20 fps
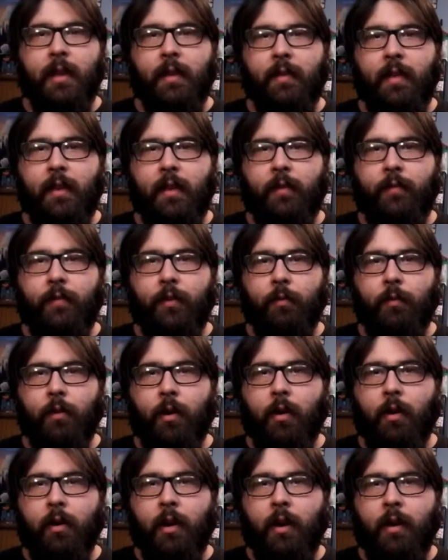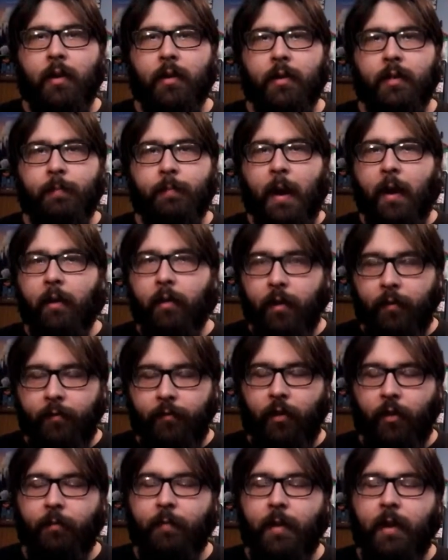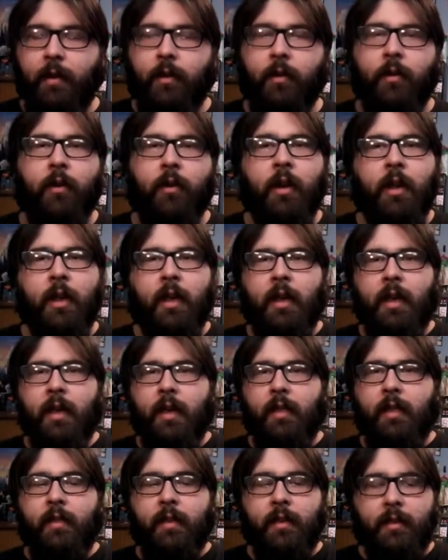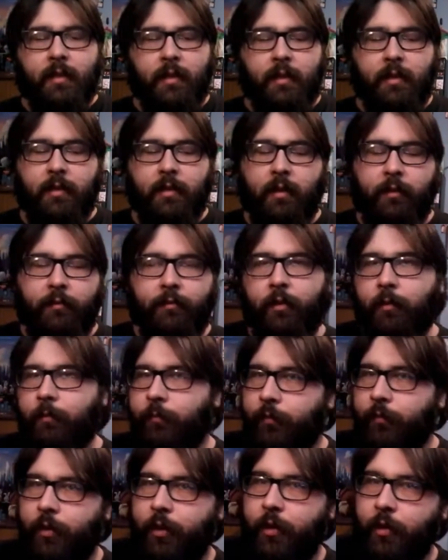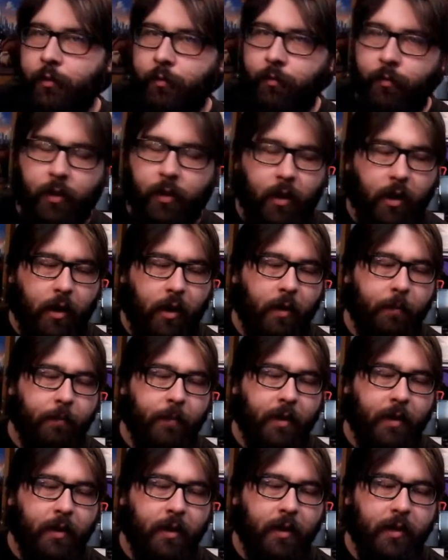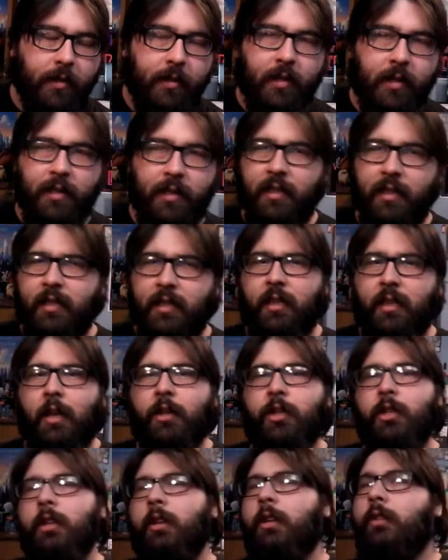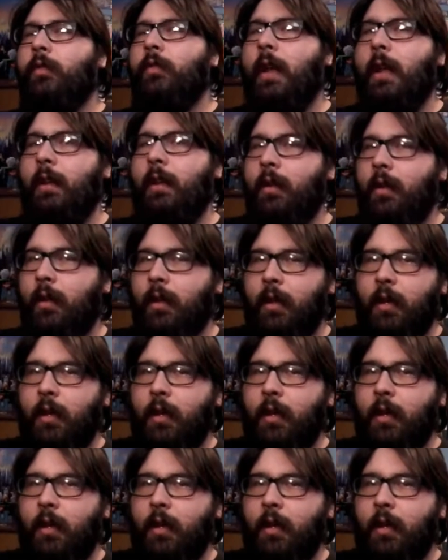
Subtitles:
say that if you are an aspiring filmmaker, this is a film for you because this is such a great